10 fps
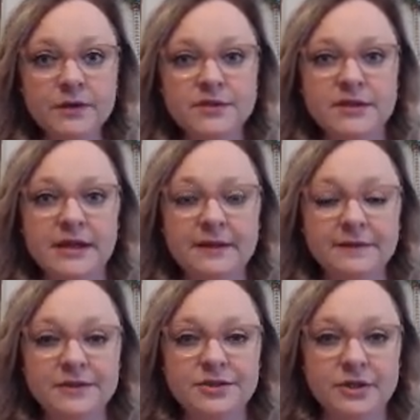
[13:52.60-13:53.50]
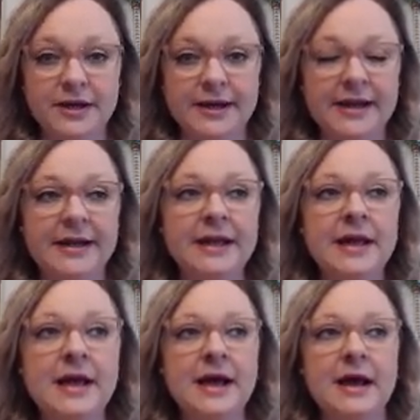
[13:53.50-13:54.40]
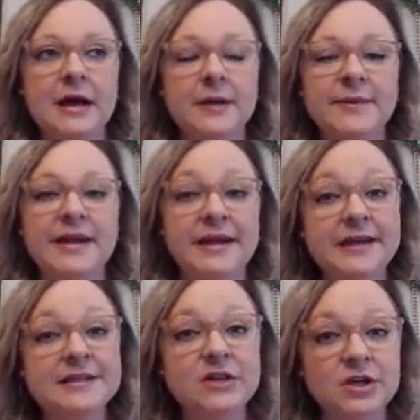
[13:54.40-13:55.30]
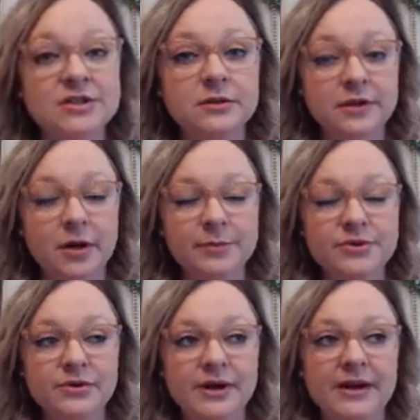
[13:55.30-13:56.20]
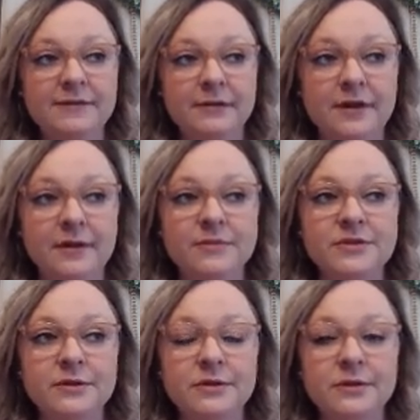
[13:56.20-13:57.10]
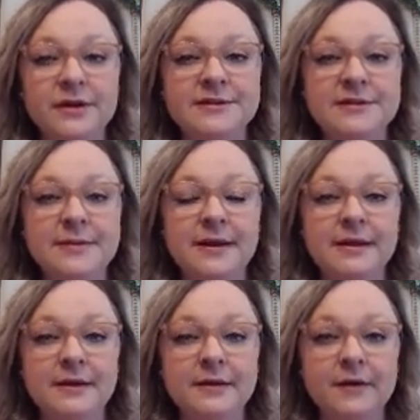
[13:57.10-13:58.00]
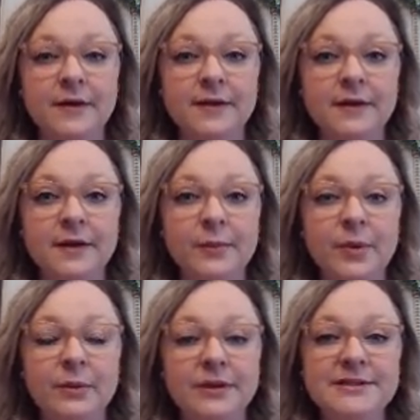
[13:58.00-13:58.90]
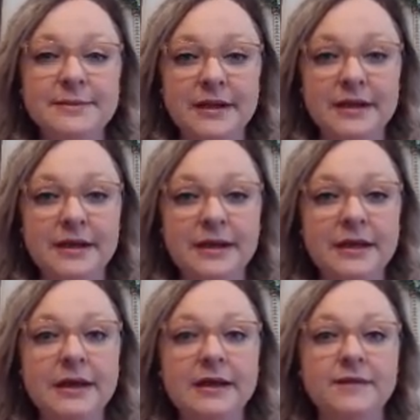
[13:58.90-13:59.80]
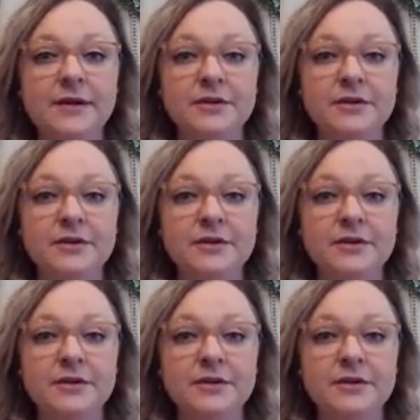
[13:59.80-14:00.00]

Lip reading: to give this training. It is also an opportunity for them to expand on their public speaking and their